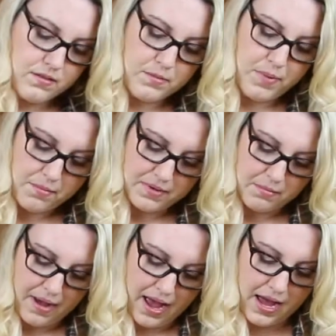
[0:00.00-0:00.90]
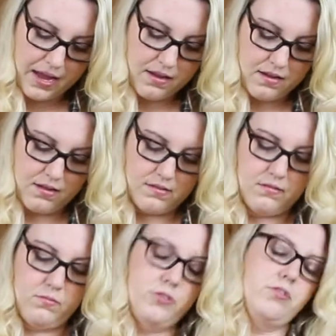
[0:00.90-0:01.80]
the pumpkin pie, and this
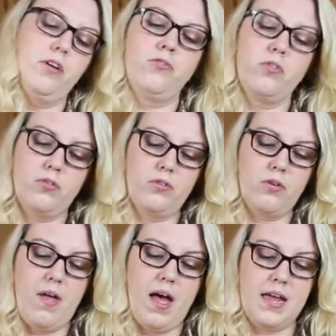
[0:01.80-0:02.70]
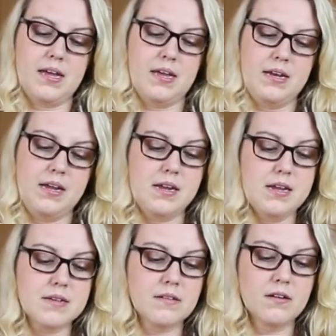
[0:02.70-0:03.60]
is what your dough is gonna look like. It
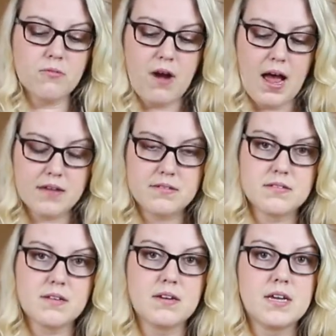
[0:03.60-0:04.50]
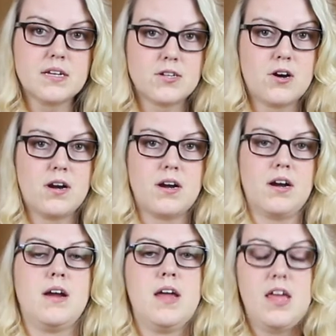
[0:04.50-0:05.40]
is gonna rise, it is gonna get darker.
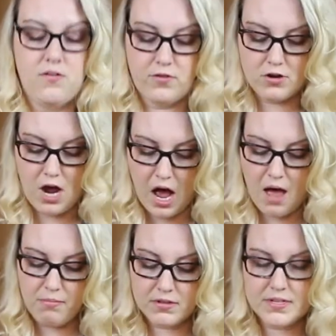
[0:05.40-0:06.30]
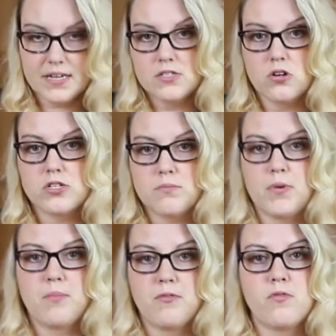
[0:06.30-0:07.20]
If your top looks like it starts to
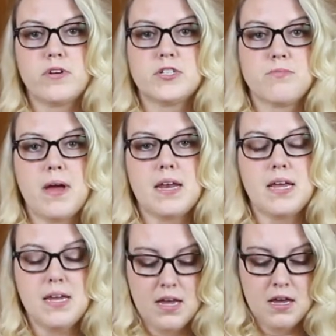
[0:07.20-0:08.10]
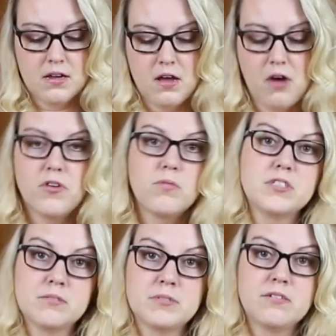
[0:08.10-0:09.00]
burn before it's ready, cover it
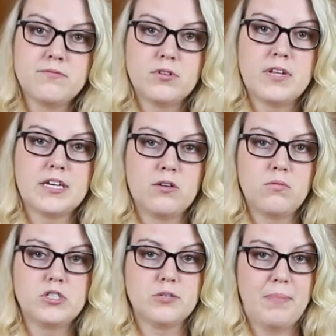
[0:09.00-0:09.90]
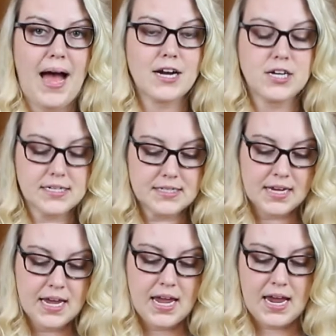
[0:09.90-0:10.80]
with some tinfoil like you would your pie crust,
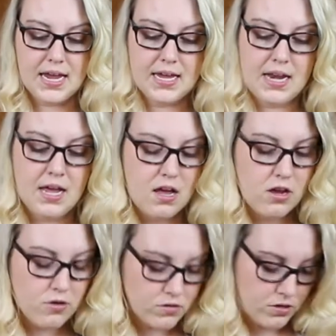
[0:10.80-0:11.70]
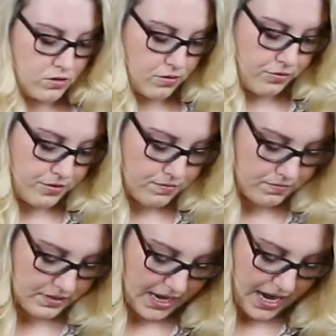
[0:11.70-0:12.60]
and use a little
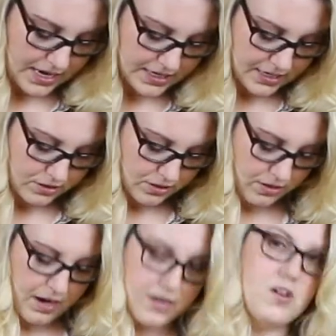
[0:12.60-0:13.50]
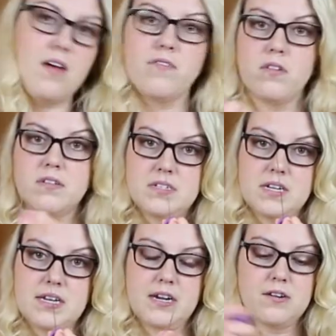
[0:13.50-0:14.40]
cake tester. I just have the little
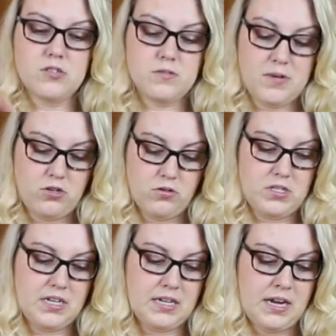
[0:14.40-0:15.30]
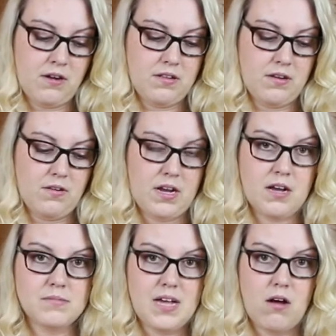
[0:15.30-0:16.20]
stick here, just make sure you stick it down in there and it
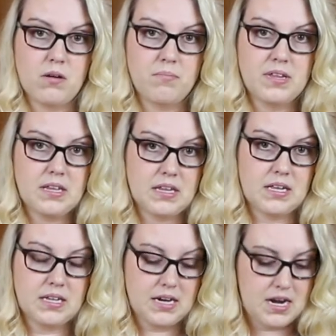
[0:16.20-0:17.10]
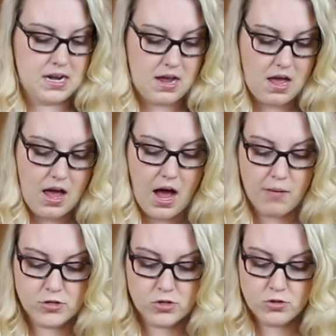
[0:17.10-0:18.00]
comes out completely clean
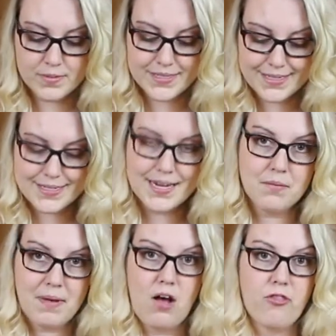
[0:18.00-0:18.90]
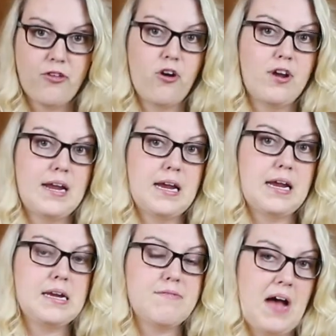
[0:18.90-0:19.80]
once you do it. But it's gonna take about
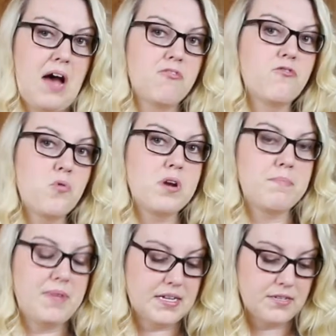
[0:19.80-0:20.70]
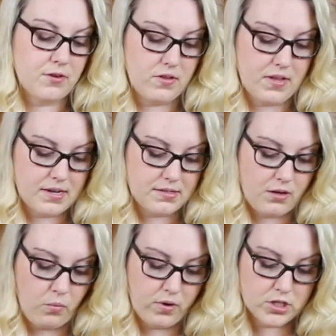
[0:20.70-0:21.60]
35 to 40 minutes for this.
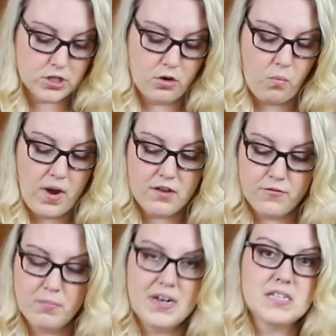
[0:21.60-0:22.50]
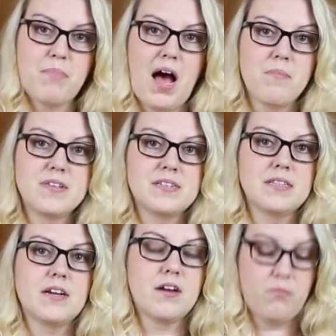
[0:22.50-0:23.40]
So we're just gonna wait a few minutes, pop this in
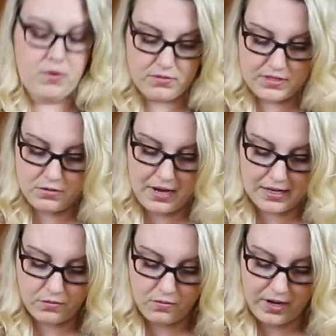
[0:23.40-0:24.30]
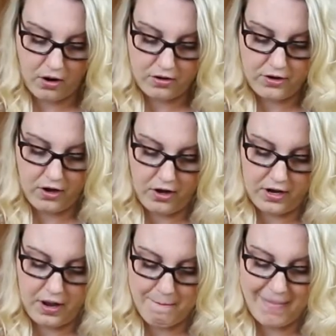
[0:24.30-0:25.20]
there, and we will see you guys when we are done